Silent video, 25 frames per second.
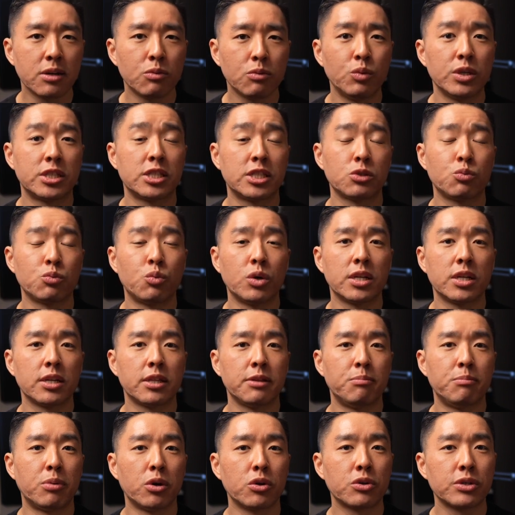which is one of
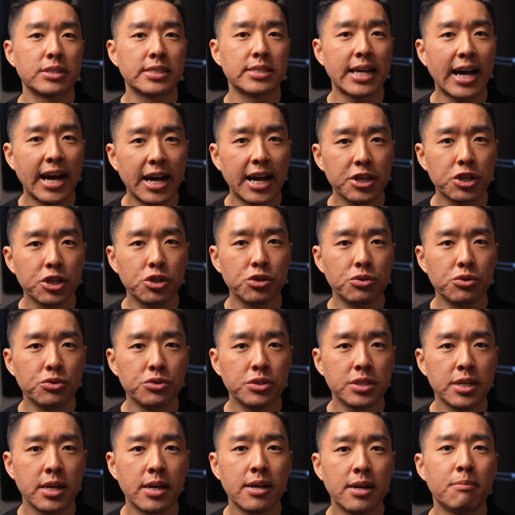the brokers I
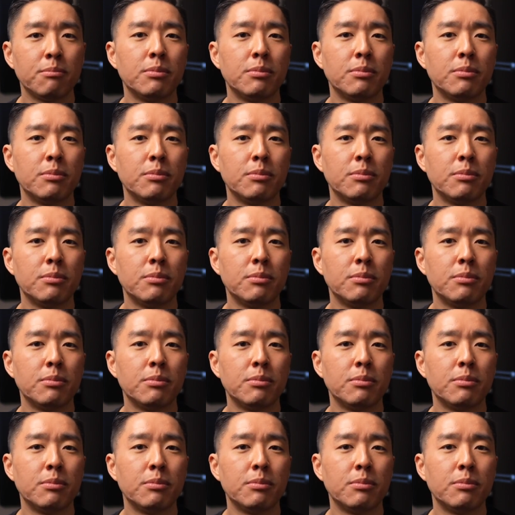use,